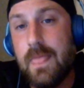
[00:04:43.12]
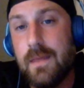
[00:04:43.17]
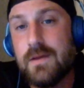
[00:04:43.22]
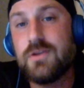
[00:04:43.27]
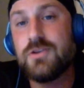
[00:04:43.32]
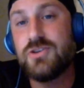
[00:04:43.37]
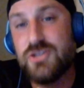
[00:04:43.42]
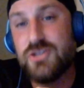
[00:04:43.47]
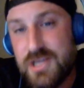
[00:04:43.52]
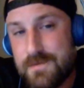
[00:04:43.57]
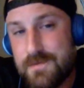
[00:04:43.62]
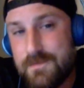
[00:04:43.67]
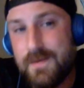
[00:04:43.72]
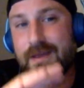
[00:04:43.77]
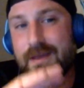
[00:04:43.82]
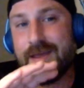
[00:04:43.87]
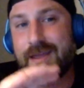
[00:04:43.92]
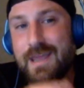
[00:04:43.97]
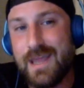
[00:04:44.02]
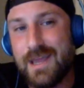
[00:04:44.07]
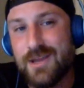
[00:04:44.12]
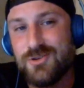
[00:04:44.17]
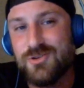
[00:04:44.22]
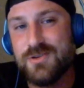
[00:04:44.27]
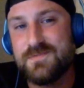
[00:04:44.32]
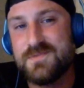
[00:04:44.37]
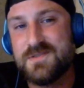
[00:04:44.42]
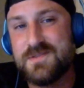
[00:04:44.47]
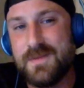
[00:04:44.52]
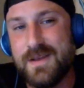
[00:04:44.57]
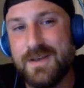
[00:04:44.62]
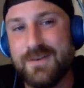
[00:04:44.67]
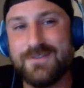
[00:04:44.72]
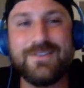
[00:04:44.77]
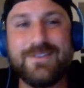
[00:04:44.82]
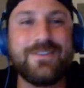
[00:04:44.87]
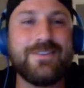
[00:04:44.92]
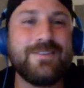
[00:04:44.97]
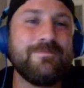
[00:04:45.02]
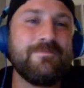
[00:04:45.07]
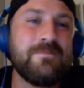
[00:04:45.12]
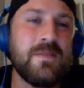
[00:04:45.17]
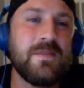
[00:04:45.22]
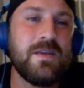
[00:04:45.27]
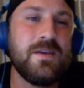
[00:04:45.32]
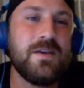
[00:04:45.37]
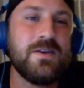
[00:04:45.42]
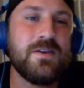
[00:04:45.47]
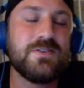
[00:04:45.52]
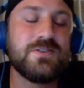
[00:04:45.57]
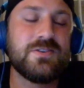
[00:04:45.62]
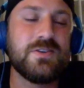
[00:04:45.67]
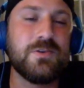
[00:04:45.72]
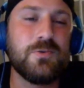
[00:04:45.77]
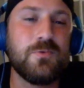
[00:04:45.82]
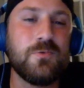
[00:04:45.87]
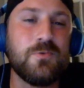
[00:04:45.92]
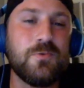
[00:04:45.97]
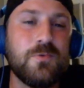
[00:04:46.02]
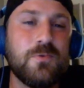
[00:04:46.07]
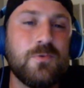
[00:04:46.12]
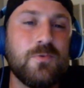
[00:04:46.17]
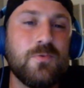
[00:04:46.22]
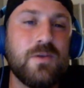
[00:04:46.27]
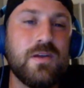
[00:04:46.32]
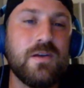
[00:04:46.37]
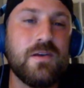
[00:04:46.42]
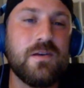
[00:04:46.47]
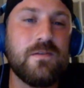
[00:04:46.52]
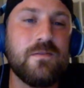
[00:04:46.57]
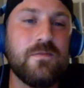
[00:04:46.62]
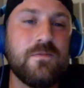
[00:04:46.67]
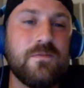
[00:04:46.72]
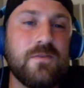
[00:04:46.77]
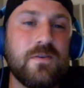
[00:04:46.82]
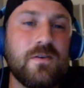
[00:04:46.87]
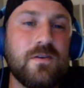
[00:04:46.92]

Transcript: cheap cantrip spells. So we have